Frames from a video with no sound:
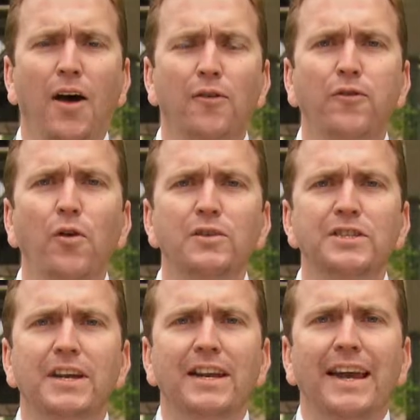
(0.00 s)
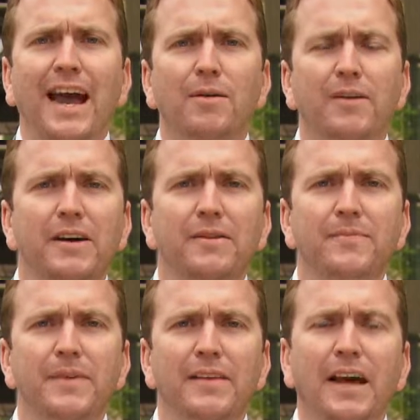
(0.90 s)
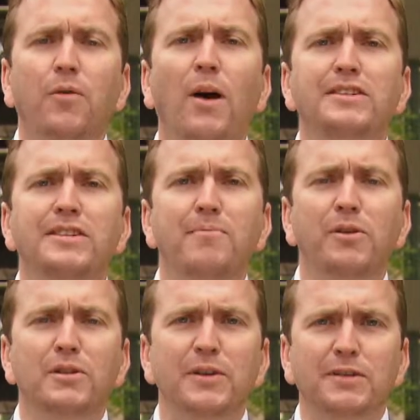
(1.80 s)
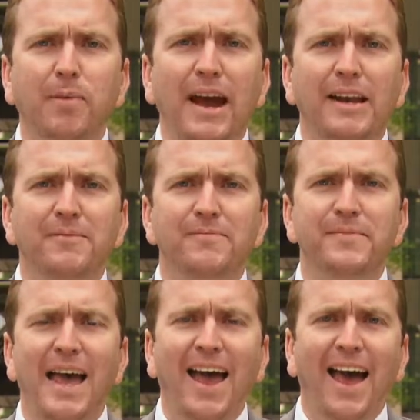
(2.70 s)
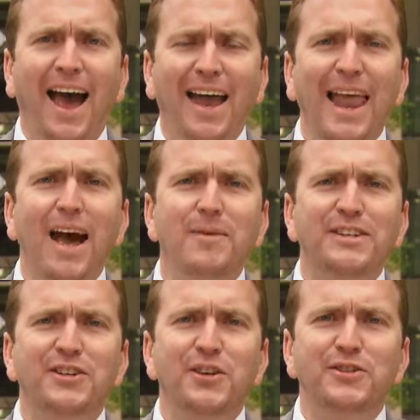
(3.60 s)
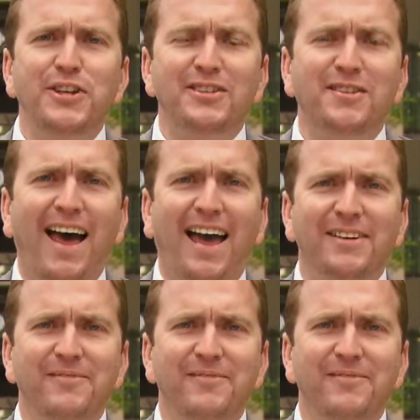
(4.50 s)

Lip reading: Fortunately, however, they're quite simple to explain. Allow me to do just that.